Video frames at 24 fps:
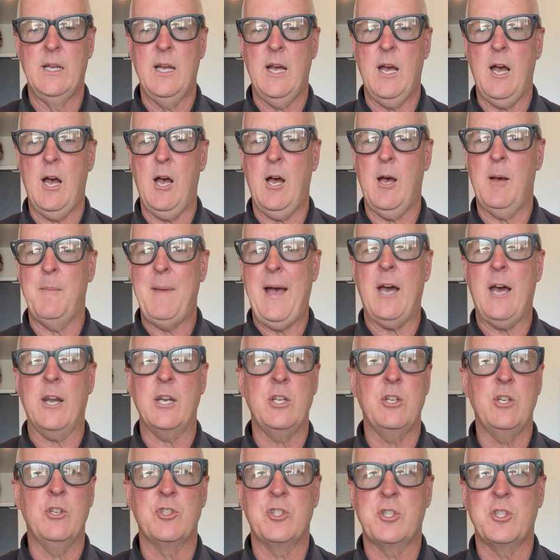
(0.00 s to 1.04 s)
how to
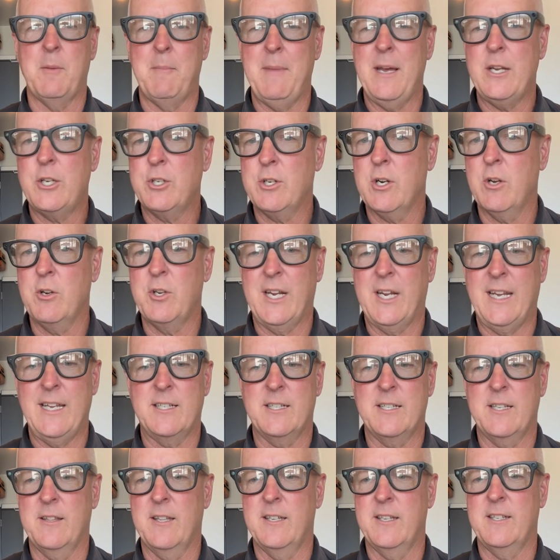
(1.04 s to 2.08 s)
use the metro to get
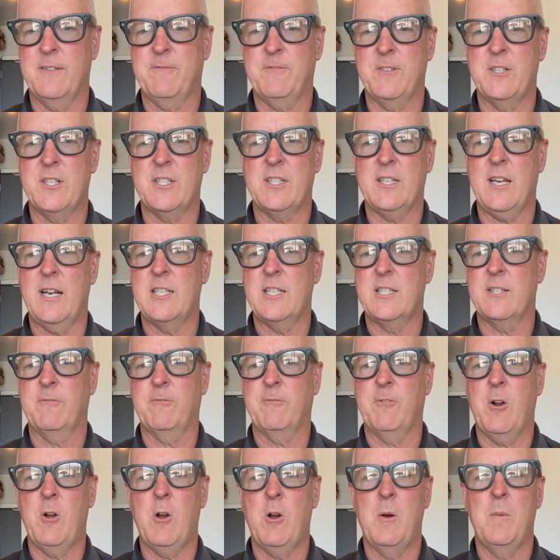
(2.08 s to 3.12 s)
to the different sites of
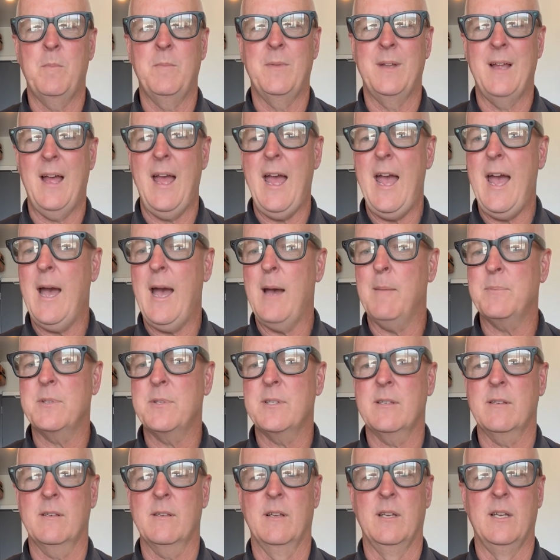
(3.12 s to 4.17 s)
Rome,
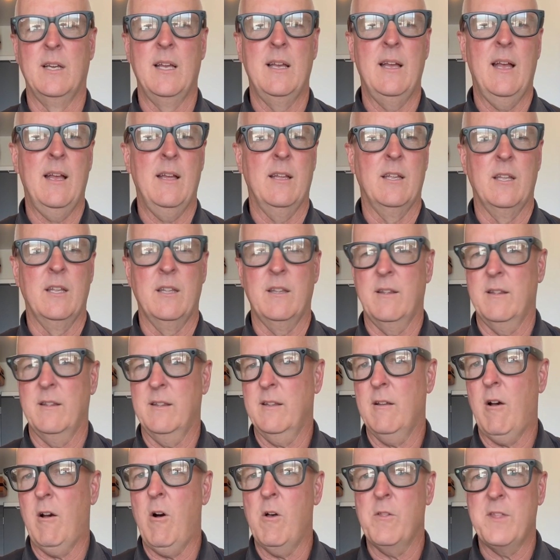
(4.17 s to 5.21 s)
apps,
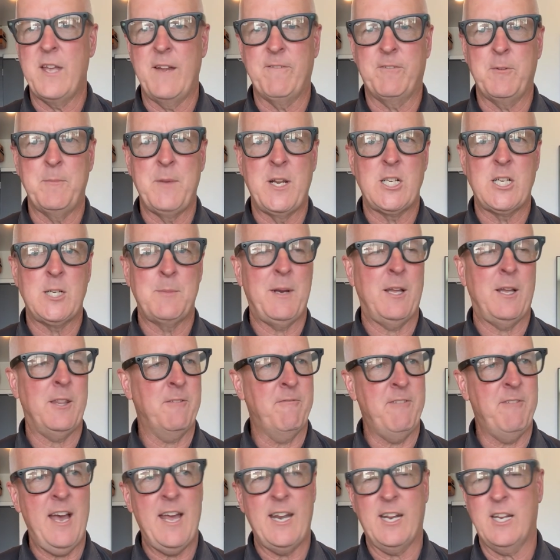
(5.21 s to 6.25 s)
all the information about the
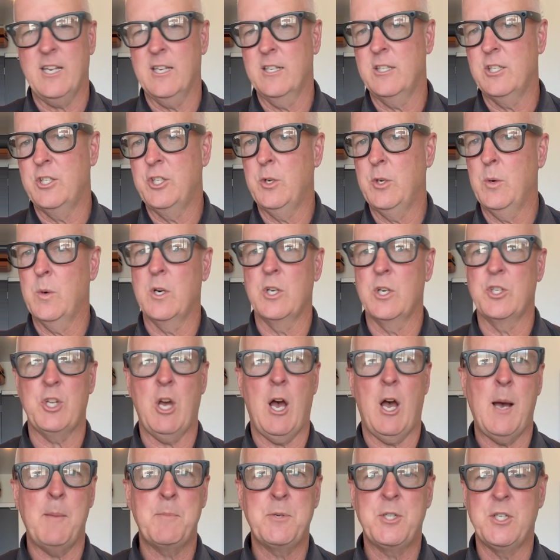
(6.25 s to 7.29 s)
Vatican tours,
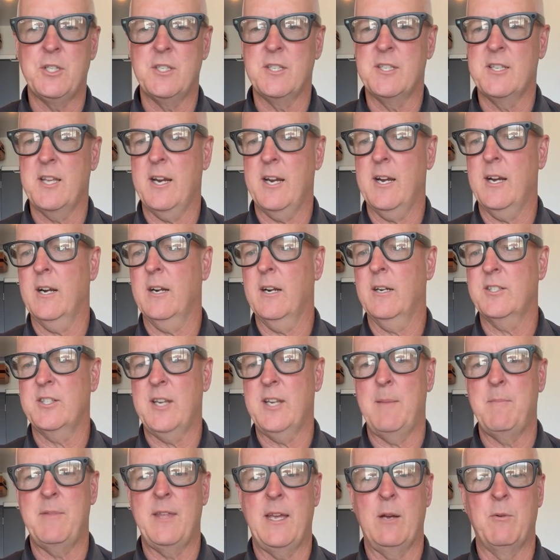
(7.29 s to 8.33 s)
options there,
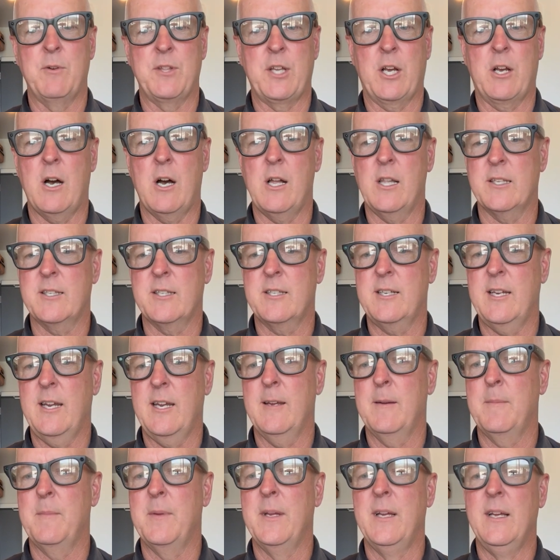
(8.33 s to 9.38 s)
same thing with the
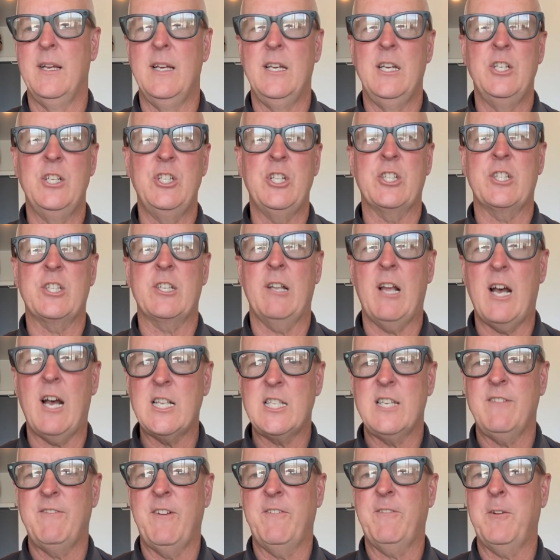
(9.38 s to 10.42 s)
Colosseum, just
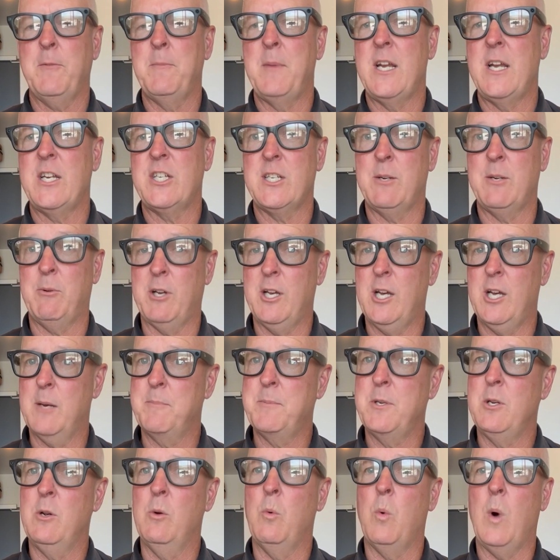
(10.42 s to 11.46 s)
lots of information that will
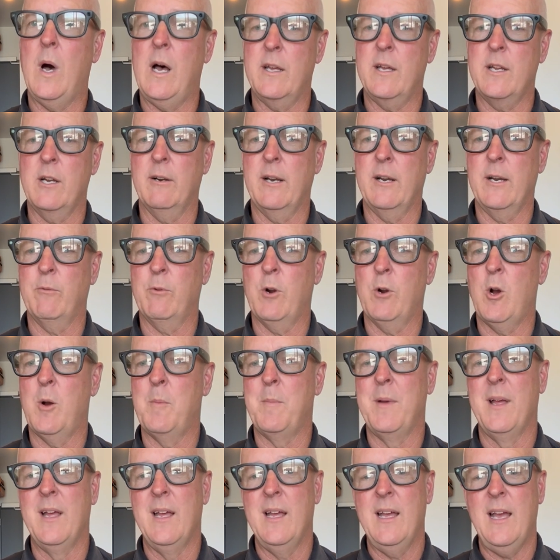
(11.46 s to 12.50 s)
help you while you're in
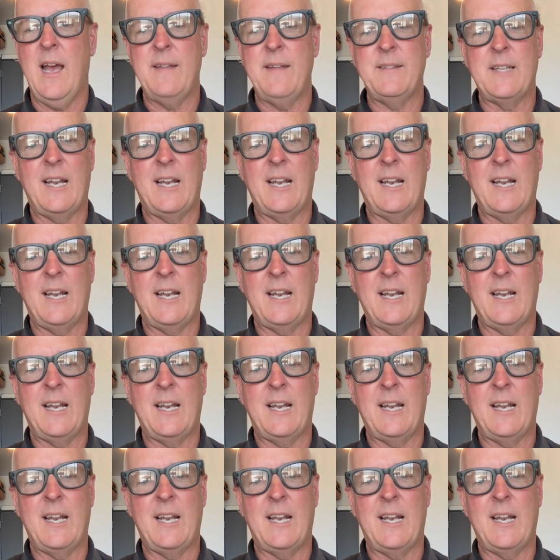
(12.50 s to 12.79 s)
Rome. And the